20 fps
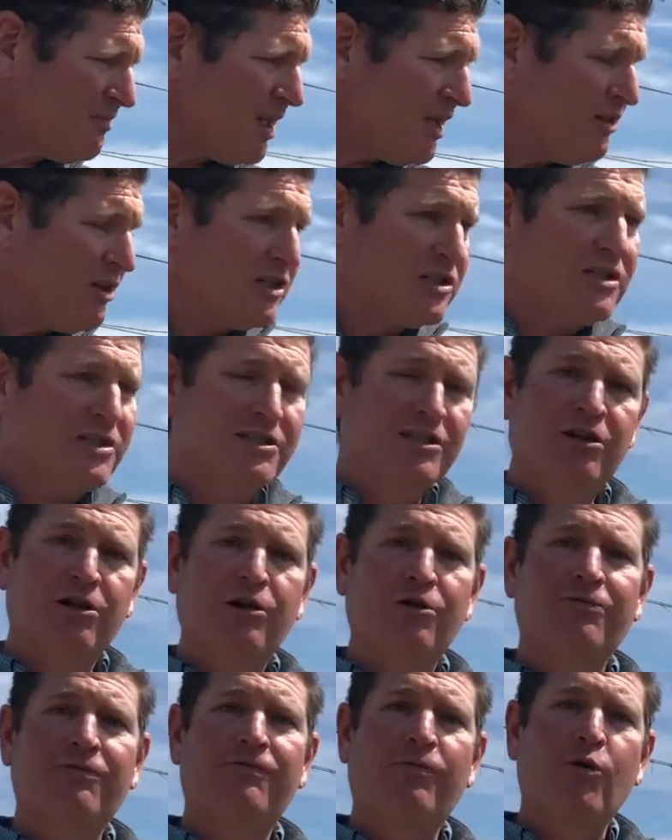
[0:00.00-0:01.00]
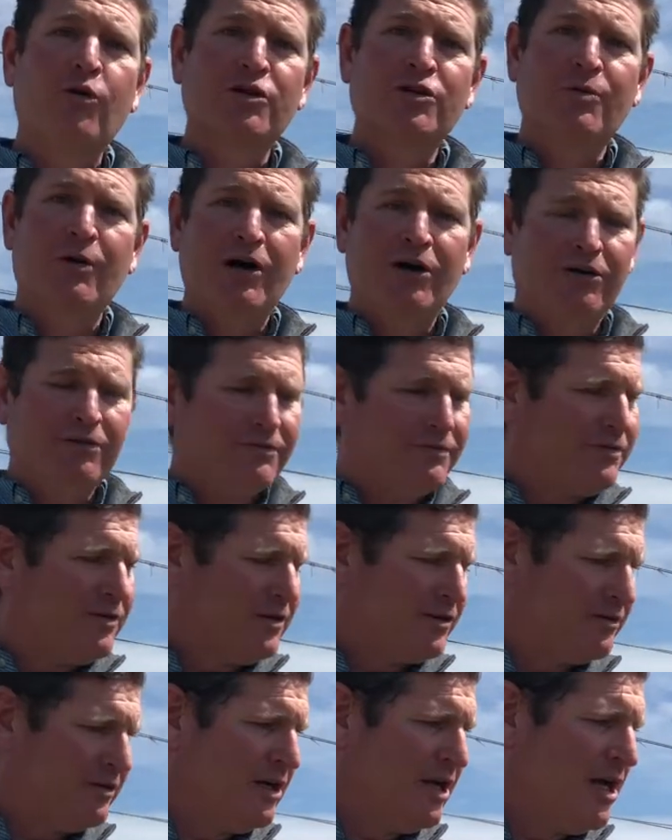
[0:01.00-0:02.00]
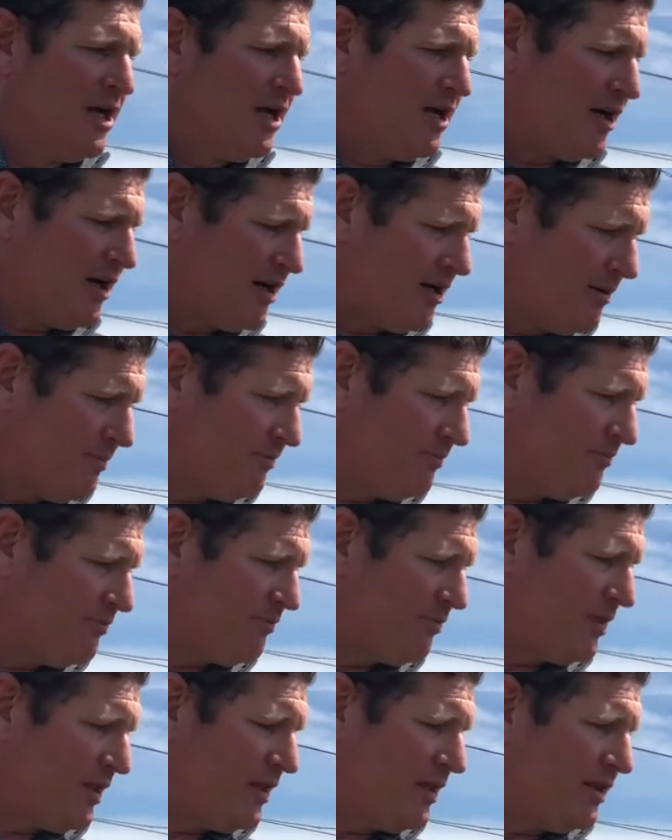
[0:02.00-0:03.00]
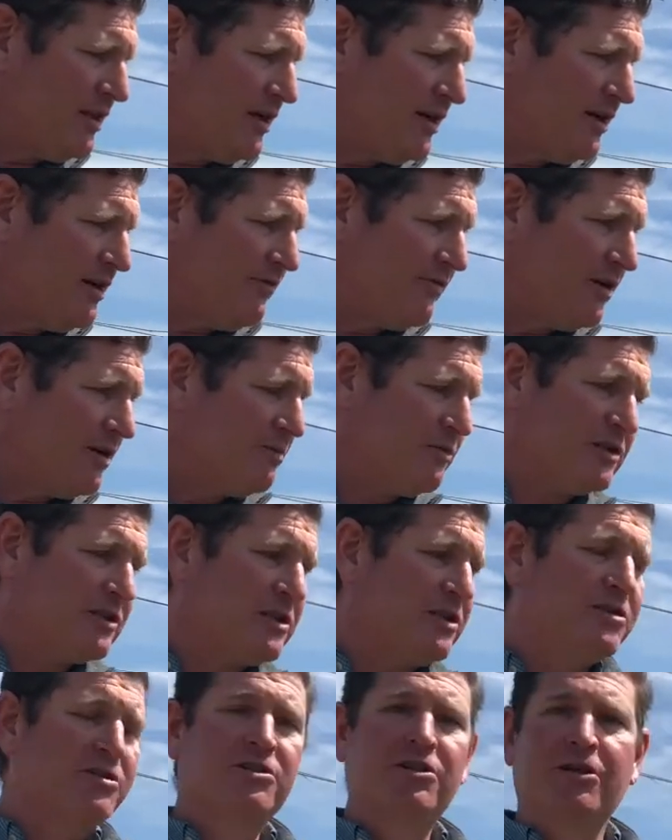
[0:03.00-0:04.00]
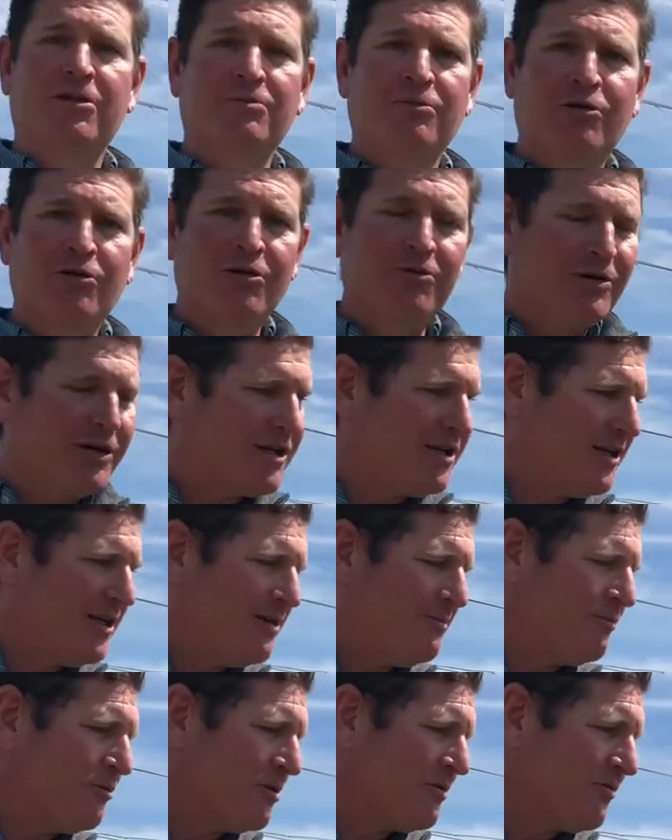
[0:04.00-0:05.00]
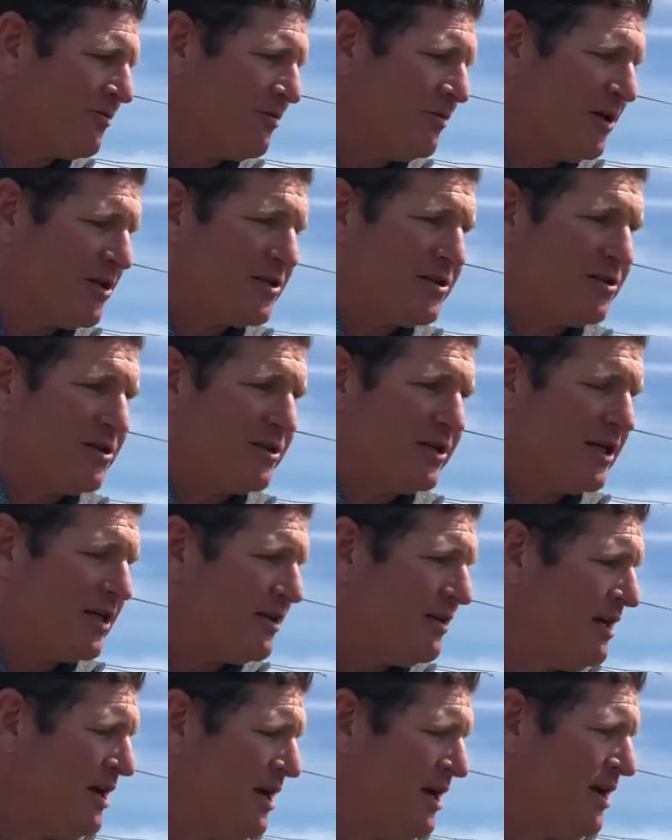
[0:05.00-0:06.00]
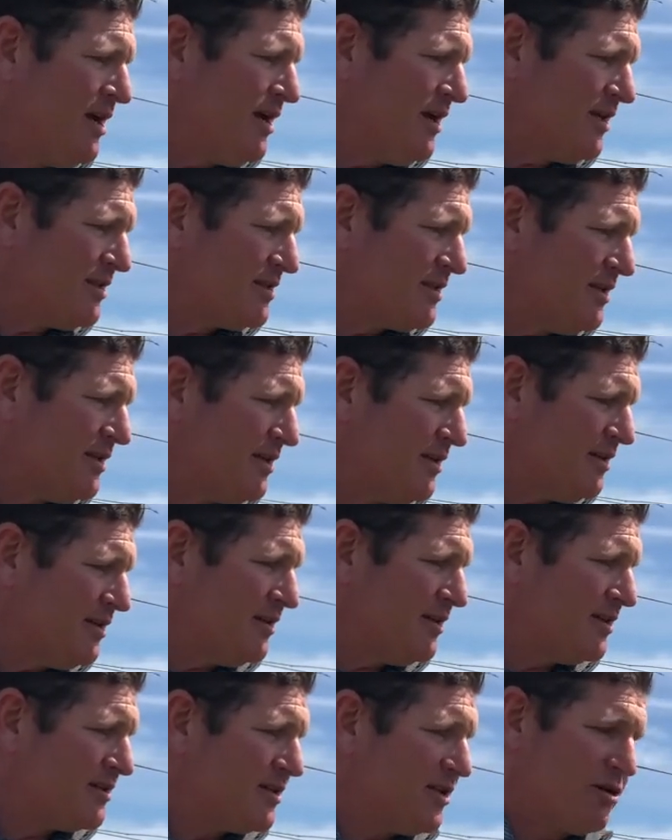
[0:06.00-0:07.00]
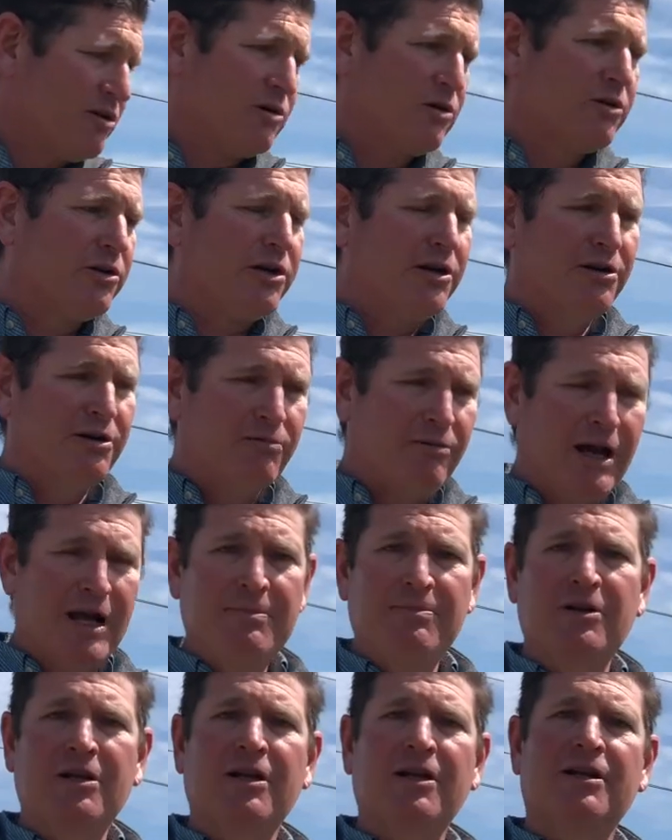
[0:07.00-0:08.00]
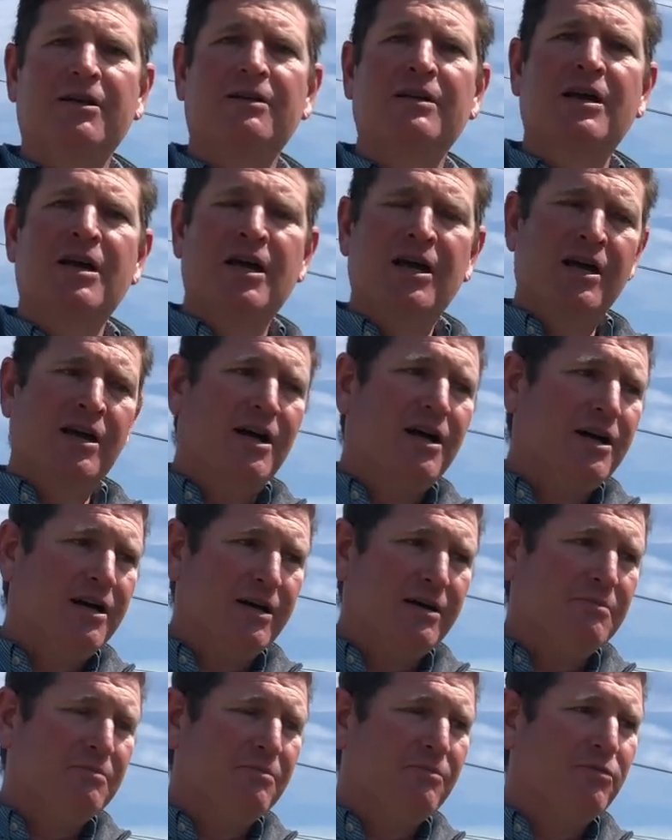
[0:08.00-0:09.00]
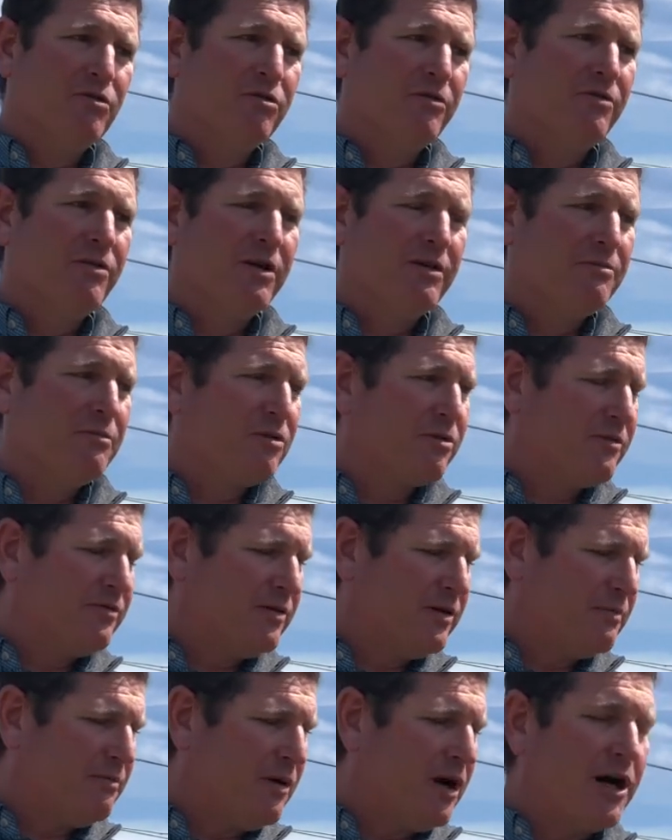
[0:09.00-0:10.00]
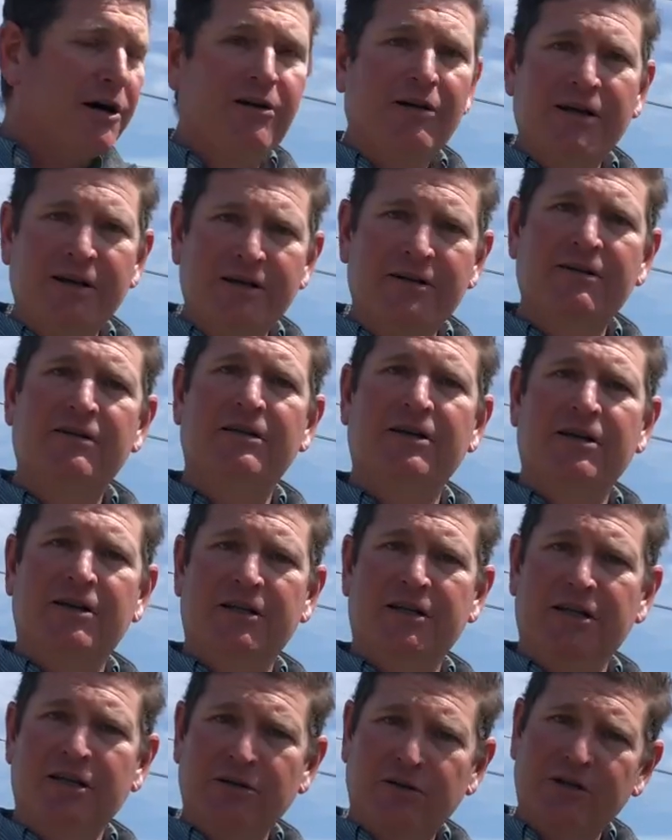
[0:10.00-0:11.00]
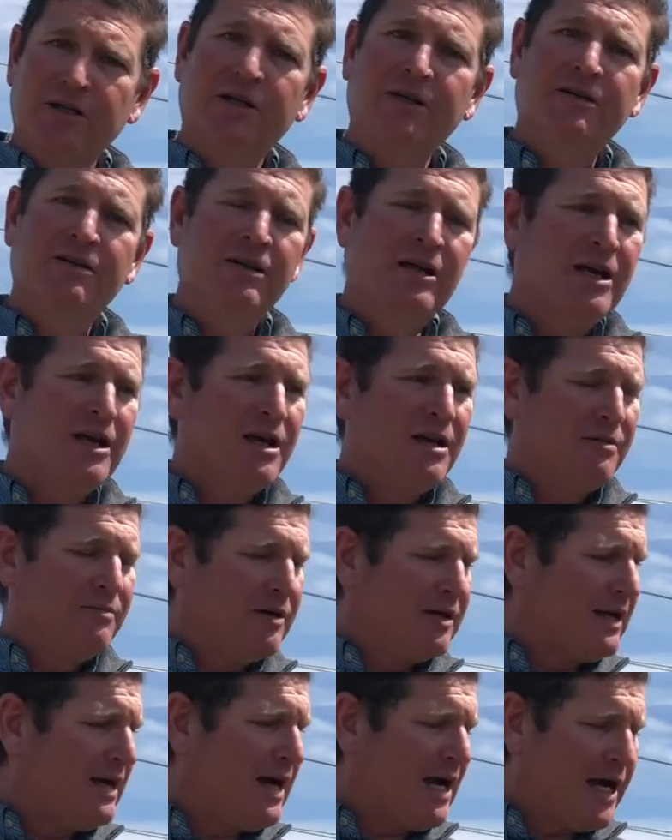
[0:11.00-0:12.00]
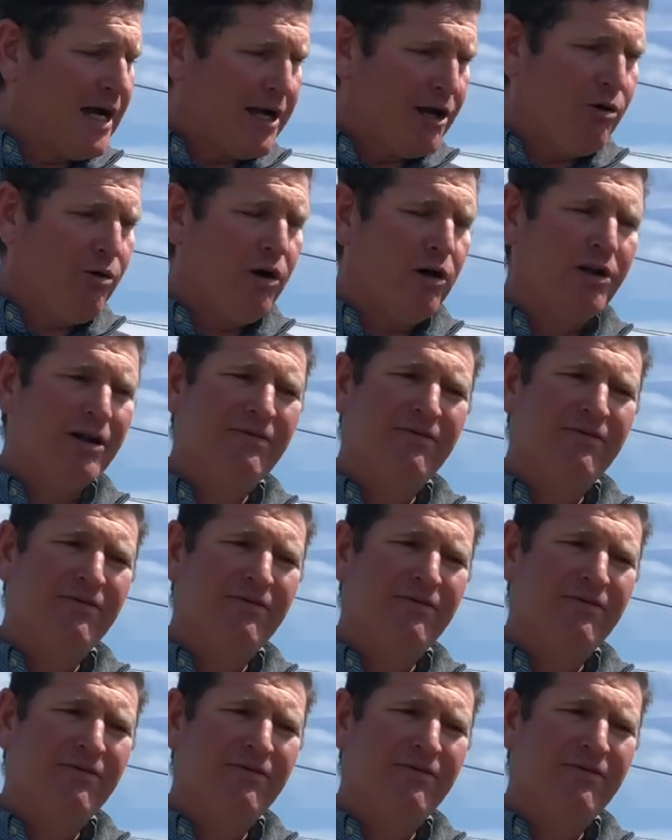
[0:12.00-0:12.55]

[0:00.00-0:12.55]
This is clone 412 here. If anybody's interested in more, we can get more information on that. It's an earlier ripening, more of a moderate yielding, but high quality,